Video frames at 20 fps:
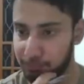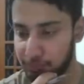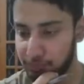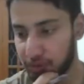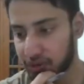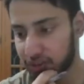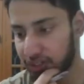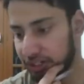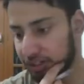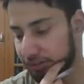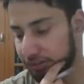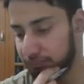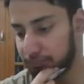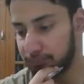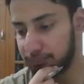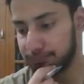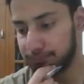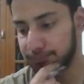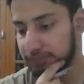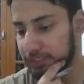Got it?
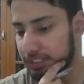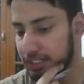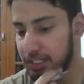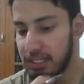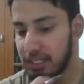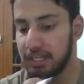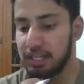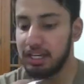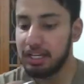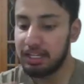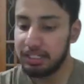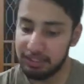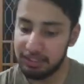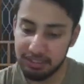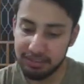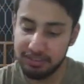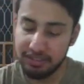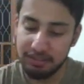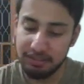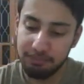
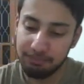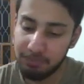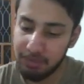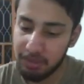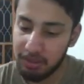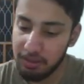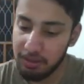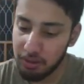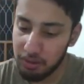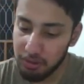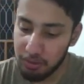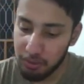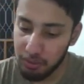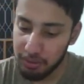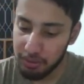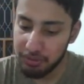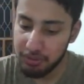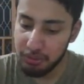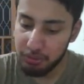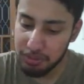Let's see.
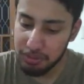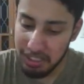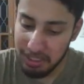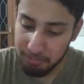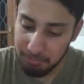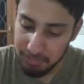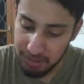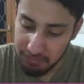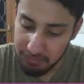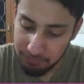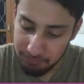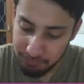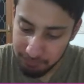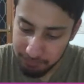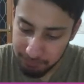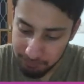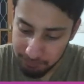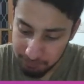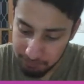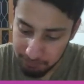Okay, you tell me.
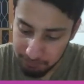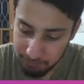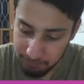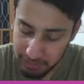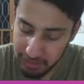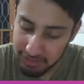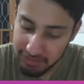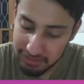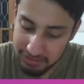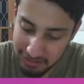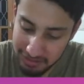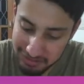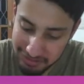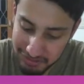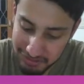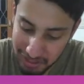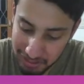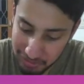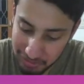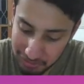Let's
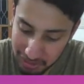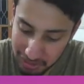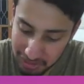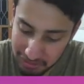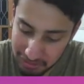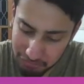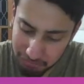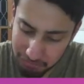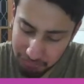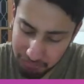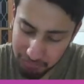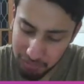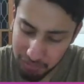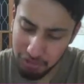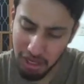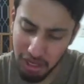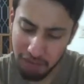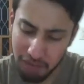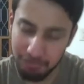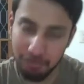try to write the. Do we
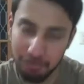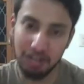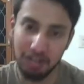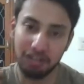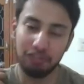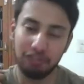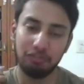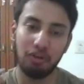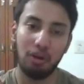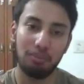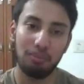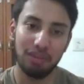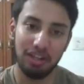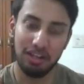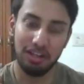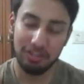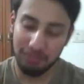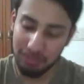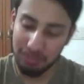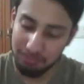have to write the form here
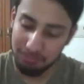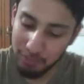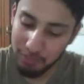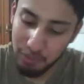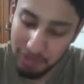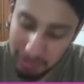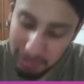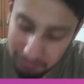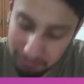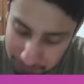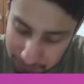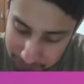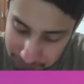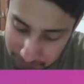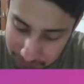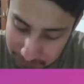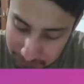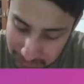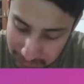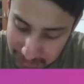as well? Okay,
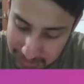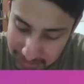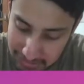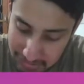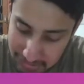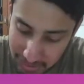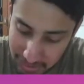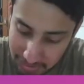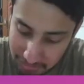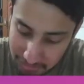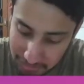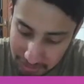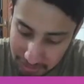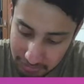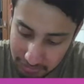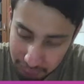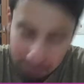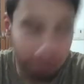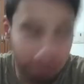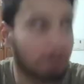let's try to write
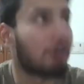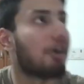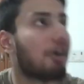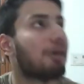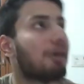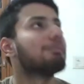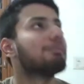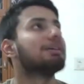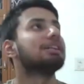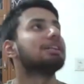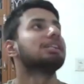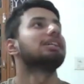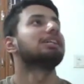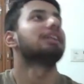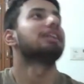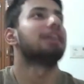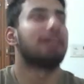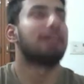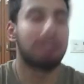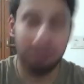the form
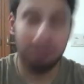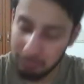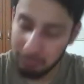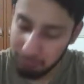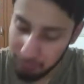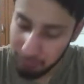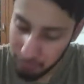here as well.